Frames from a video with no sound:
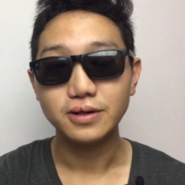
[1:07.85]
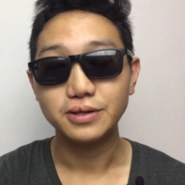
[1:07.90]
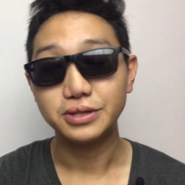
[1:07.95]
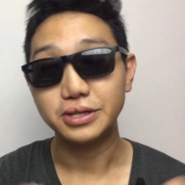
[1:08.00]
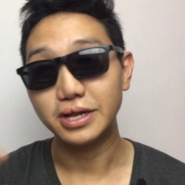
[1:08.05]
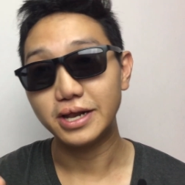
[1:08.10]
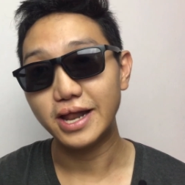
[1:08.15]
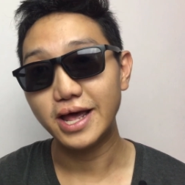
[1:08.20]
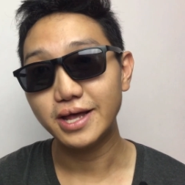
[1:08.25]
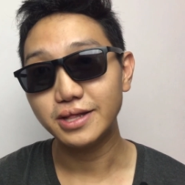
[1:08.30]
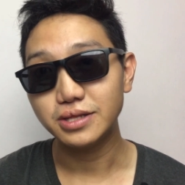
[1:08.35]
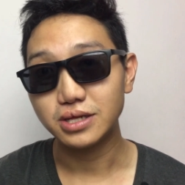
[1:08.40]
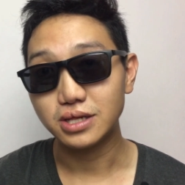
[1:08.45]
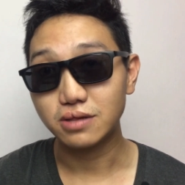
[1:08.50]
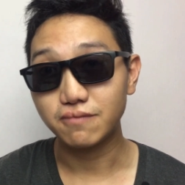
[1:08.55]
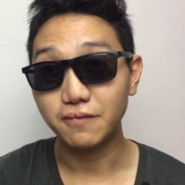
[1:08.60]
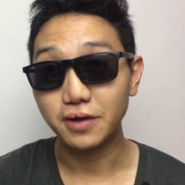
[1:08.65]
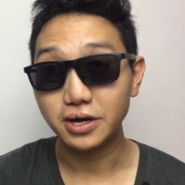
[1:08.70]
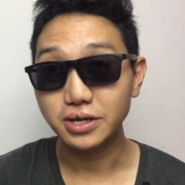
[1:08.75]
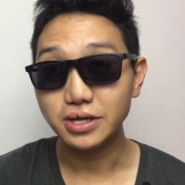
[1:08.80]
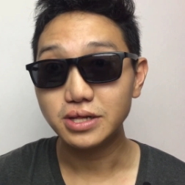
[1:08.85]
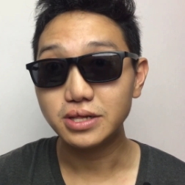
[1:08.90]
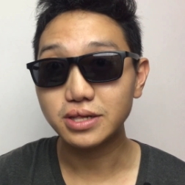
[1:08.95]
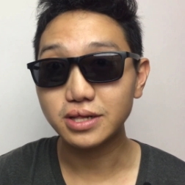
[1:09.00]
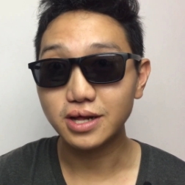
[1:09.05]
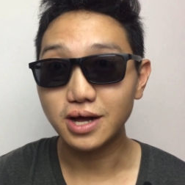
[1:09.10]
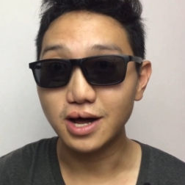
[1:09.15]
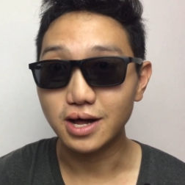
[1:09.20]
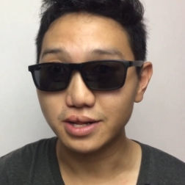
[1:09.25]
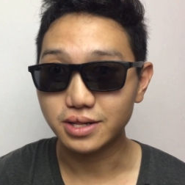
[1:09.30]
the land is very
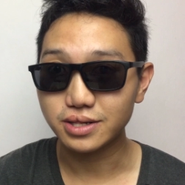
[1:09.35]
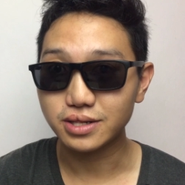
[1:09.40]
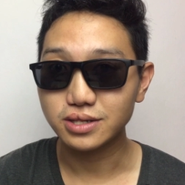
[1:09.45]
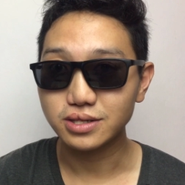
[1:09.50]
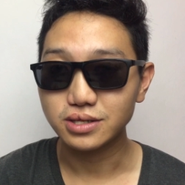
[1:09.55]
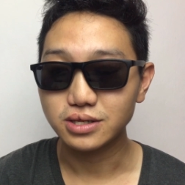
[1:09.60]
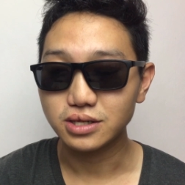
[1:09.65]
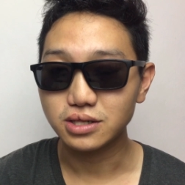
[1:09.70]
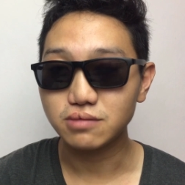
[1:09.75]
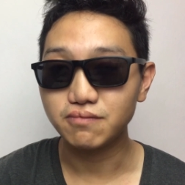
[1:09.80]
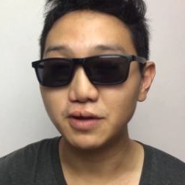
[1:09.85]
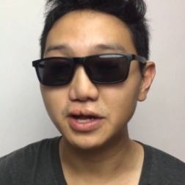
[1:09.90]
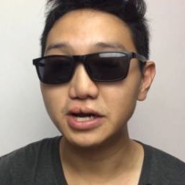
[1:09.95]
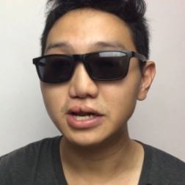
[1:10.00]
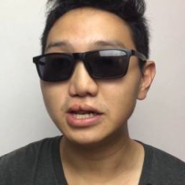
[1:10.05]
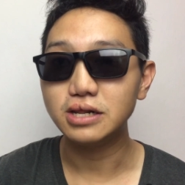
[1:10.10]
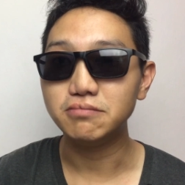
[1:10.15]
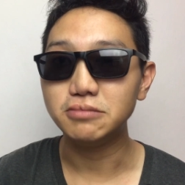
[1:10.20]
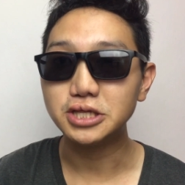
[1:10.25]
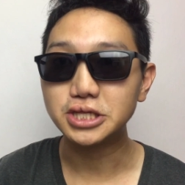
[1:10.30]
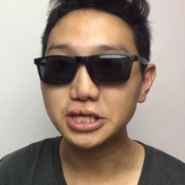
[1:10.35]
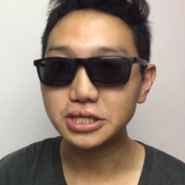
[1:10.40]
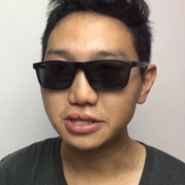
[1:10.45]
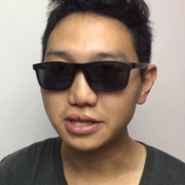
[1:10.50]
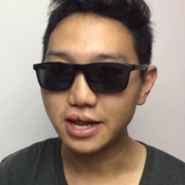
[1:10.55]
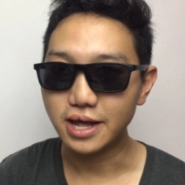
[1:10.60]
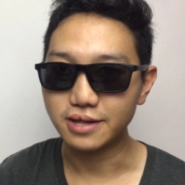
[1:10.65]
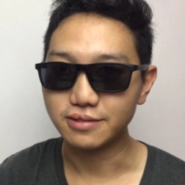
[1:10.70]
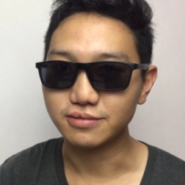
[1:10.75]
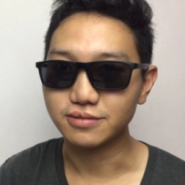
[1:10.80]
scarce. It's very limited
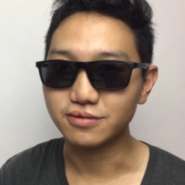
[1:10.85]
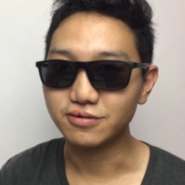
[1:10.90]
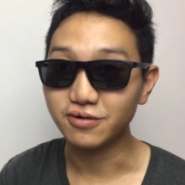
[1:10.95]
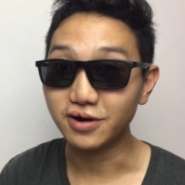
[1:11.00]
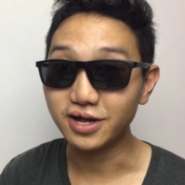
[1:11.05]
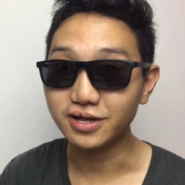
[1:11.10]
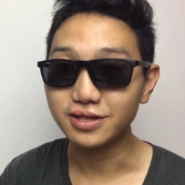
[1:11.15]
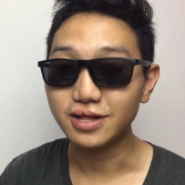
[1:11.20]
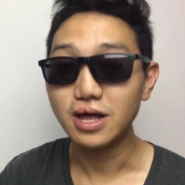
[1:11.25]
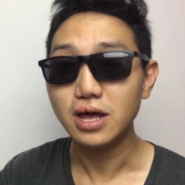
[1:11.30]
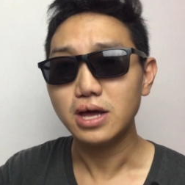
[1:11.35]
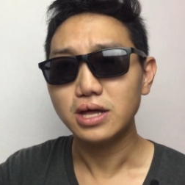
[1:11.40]
land, right?